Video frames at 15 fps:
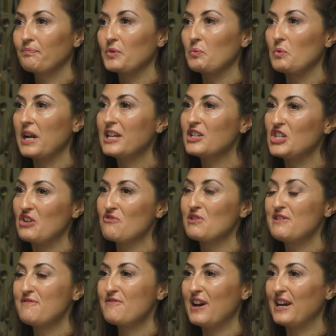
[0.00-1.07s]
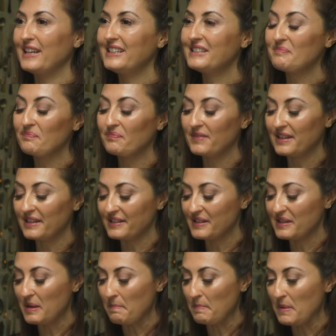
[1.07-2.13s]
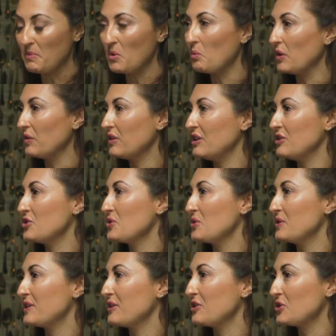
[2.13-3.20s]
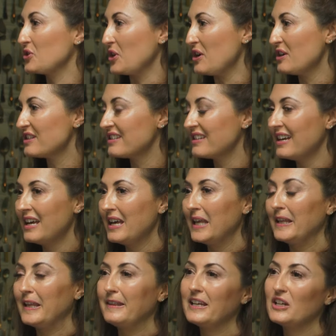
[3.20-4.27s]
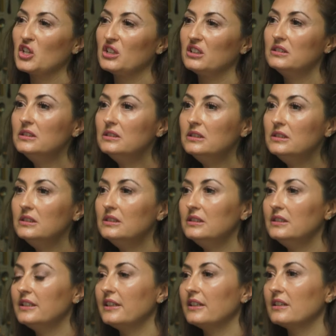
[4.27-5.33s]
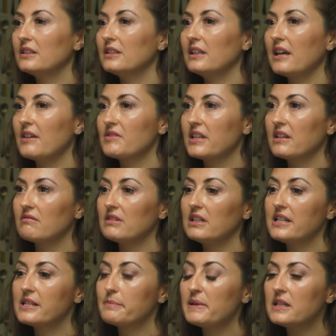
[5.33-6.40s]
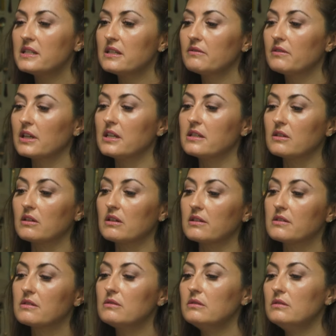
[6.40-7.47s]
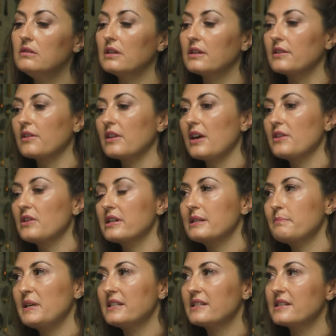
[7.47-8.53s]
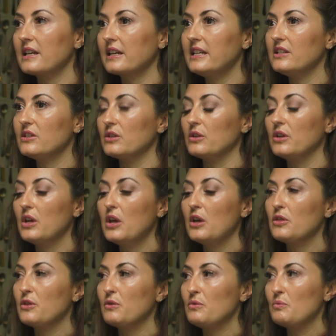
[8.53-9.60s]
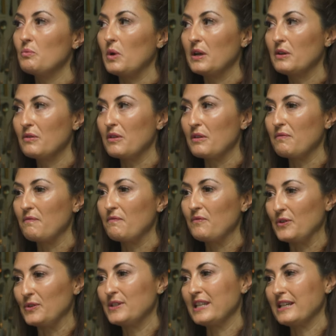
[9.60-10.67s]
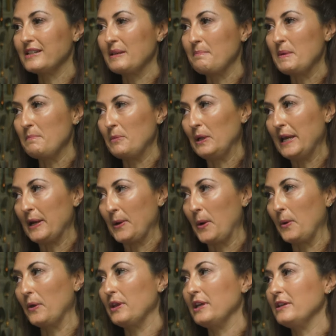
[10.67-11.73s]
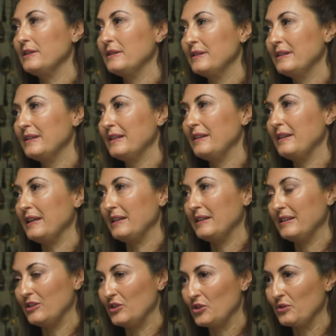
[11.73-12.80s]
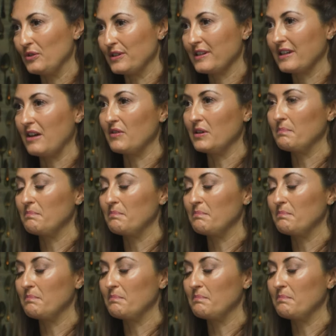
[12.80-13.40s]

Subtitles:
What I generally find is that people want the insurance at the start. Mm-hmm. They then go, life's getting really expensive, the kids are going to school, I know the other expenses I need to. One of the first things that people let go are their insurance cover. Yeah.